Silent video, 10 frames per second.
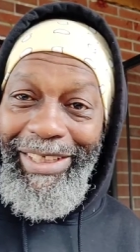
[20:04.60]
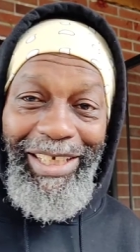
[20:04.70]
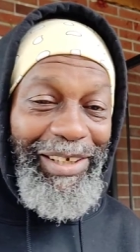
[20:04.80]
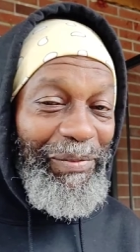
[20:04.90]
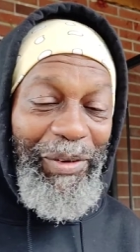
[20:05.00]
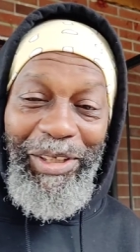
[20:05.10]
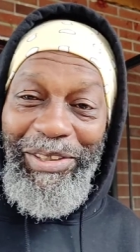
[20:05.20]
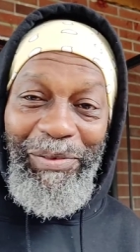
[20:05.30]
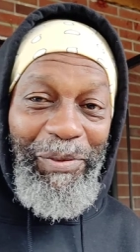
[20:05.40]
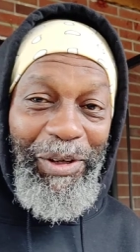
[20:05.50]
it
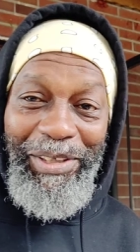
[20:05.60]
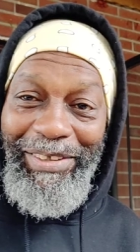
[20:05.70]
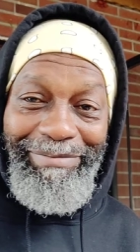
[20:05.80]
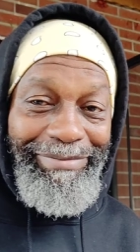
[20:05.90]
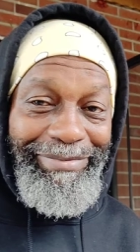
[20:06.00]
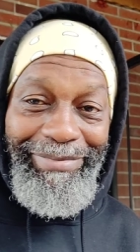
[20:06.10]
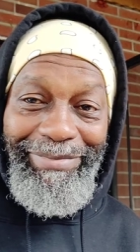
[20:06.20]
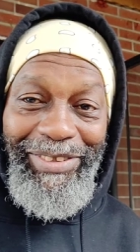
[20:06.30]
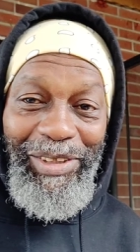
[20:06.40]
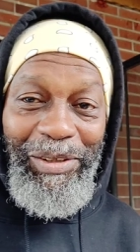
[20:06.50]
wasn't working.
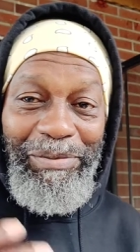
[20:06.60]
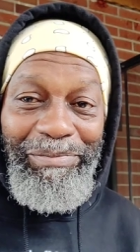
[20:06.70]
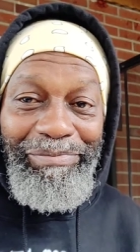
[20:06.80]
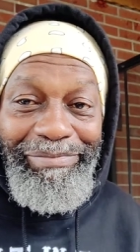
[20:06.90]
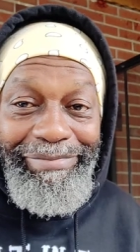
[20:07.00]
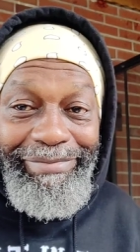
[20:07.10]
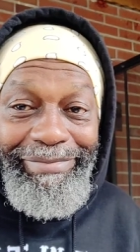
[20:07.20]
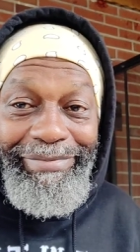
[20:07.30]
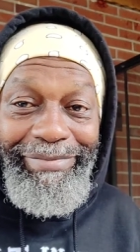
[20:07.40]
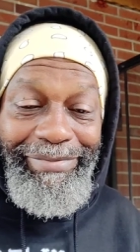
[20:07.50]
So
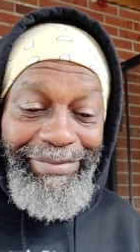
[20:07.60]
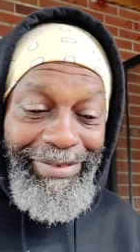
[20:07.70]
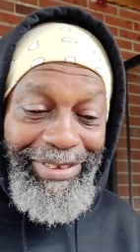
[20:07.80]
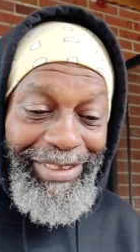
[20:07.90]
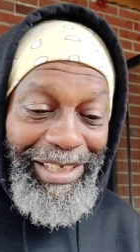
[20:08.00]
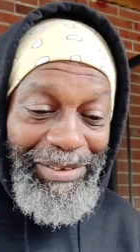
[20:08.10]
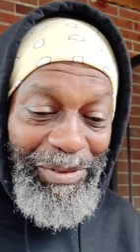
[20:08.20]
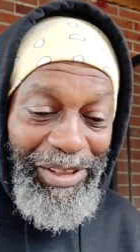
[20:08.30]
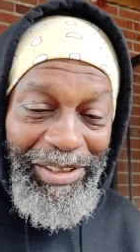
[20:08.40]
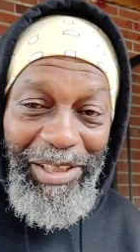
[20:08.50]
that's
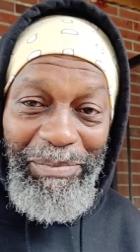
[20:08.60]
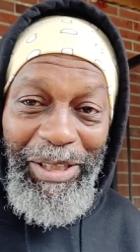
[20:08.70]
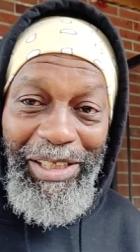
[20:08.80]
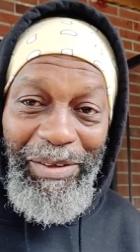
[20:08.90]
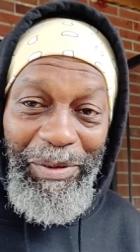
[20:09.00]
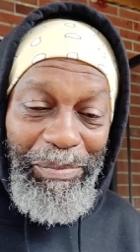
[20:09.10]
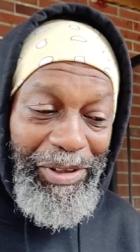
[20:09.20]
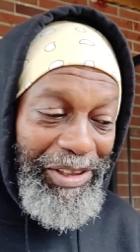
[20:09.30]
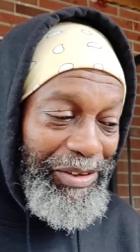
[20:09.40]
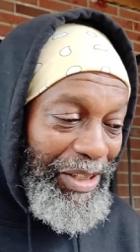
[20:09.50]
what it is. That's my thing with
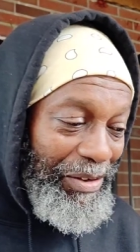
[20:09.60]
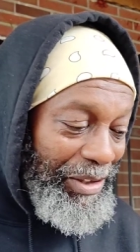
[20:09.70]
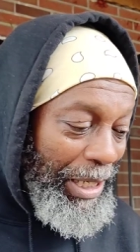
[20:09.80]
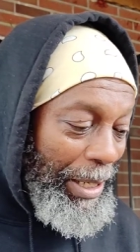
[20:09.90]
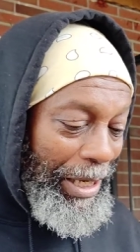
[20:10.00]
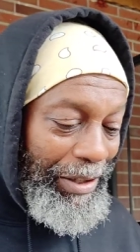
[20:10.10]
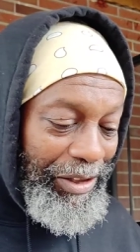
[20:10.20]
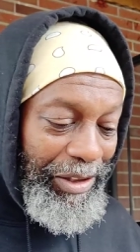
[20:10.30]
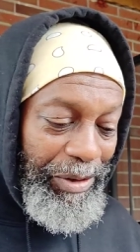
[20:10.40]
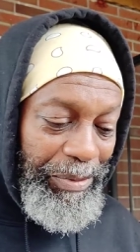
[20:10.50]
bullies. So I don't I don't
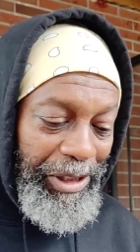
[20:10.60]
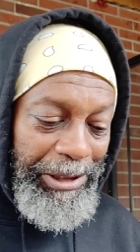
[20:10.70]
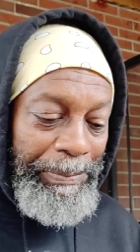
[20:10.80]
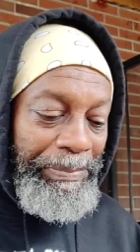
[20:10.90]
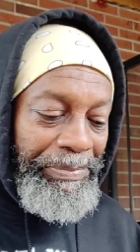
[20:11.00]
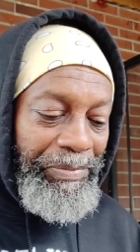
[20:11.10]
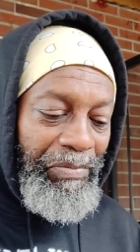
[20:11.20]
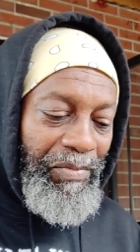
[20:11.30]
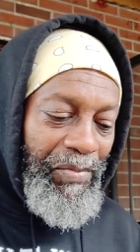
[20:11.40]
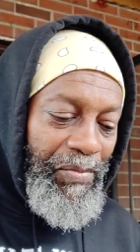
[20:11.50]
deal with bullies.
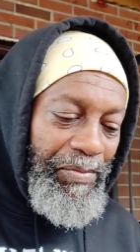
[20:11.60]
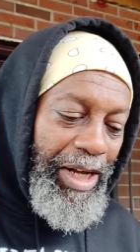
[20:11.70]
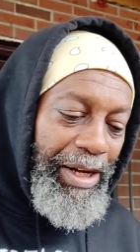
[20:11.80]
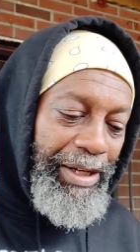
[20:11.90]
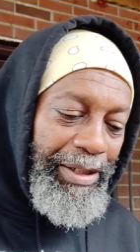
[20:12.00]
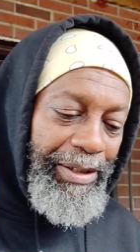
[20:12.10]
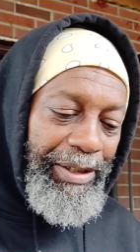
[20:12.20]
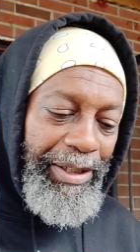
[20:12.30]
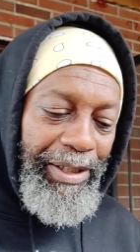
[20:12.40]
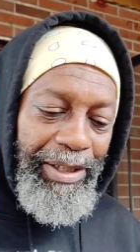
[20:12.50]
Ah,
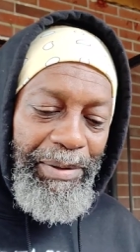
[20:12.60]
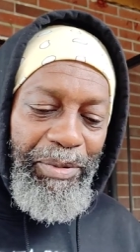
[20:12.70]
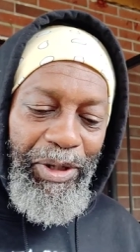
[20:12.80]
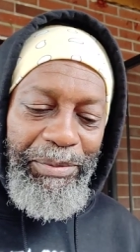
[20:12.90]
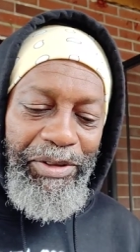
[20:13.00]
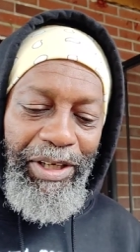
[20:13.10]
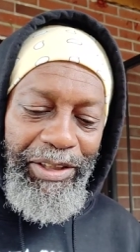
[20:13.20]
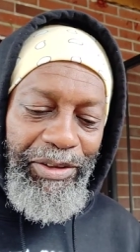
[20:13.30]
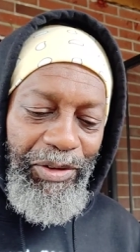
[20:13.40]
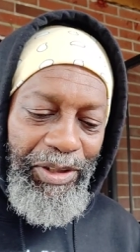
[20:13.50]
boy, I'm sorry
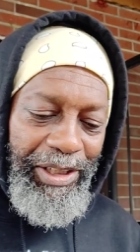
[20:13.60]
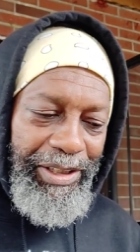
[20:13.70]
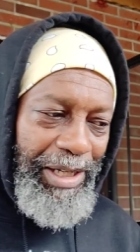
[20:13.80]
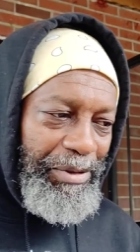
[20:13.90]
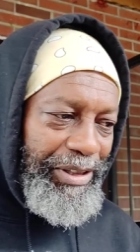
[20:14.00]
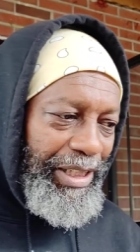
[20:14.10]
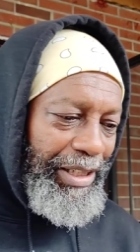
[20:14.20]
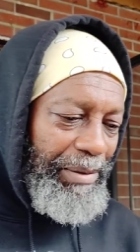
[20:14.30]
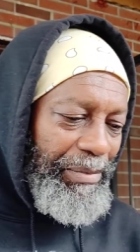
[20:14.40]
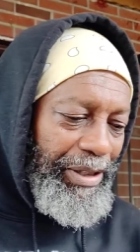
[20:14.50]
it took all that time to say
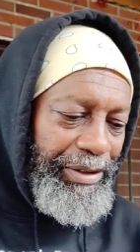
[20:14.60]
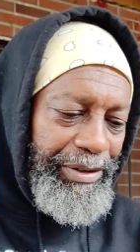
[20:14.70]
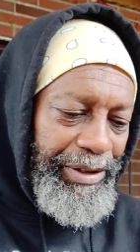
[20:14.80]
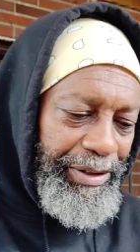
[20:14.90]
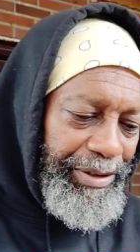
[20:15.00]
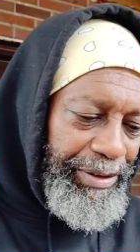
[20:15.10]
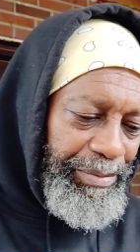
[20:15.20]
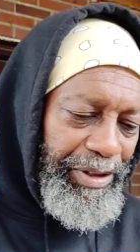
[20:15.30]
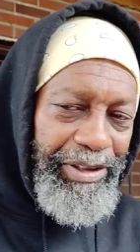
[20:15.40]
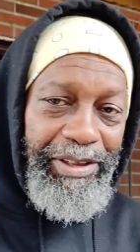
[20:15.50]
that, man. This is
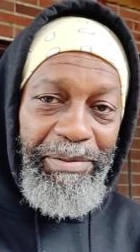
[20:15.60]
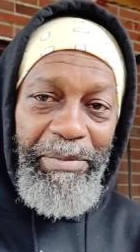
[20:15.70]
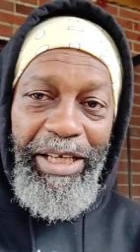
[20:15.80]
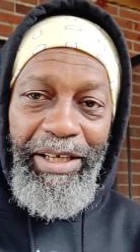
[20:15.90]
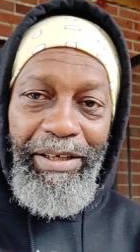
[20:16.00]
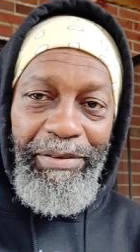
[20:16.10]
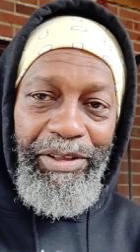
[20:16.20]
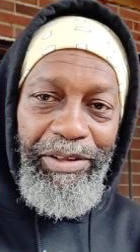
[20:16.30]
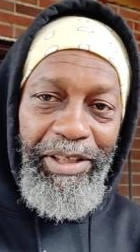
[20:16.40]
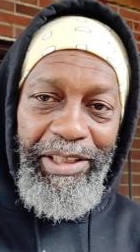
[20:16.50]
well, this is making up,
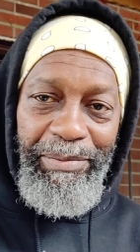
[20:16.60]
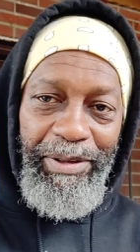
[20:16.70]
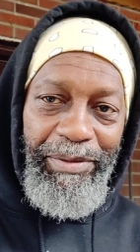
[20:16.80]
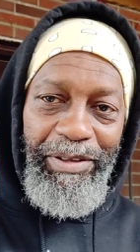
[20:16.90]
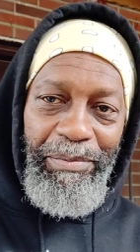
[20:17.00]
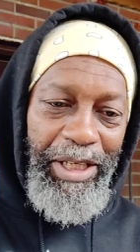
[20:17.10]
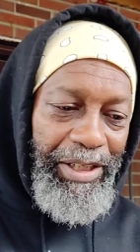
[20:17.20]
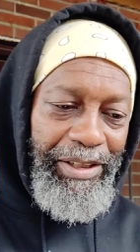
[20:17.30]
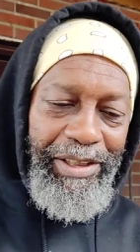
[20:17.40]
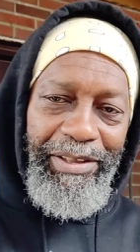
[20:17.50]
so you're not supposed to be no.
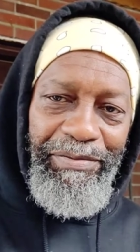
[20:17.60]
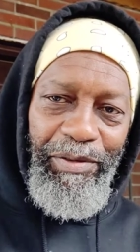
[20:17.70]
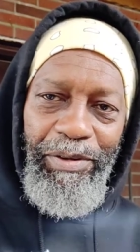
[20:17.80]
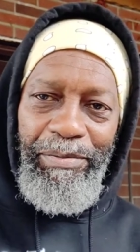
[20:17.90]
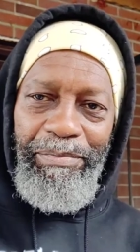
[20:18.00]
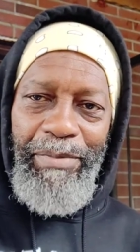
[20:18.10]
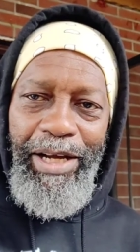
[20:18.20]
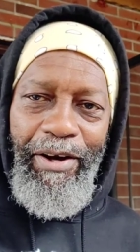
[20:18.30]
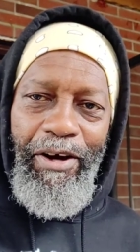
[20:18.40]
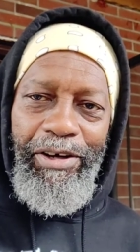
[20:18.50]
This is for
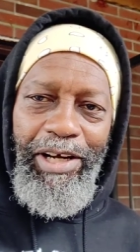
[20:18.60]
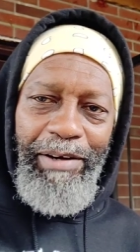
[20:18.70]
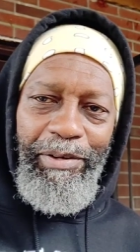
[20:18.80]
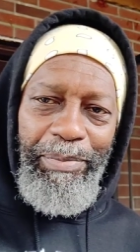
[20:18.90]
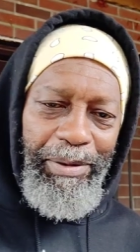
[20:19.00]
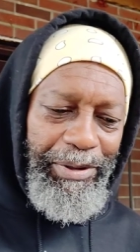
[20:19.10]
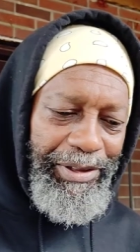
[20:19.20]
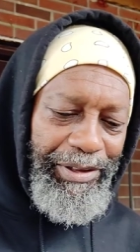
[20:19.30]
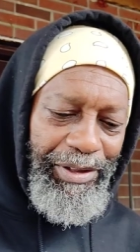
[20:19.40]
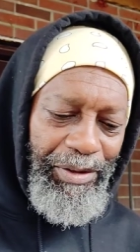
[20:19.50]
my archival
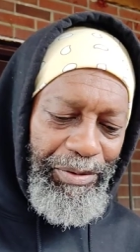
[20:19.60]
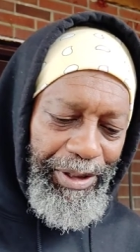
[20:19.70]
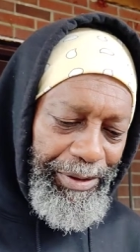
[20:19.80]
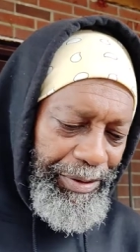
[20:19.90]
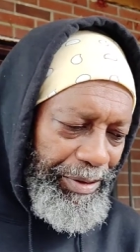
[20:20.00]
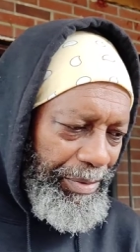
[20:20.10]
purposes only. move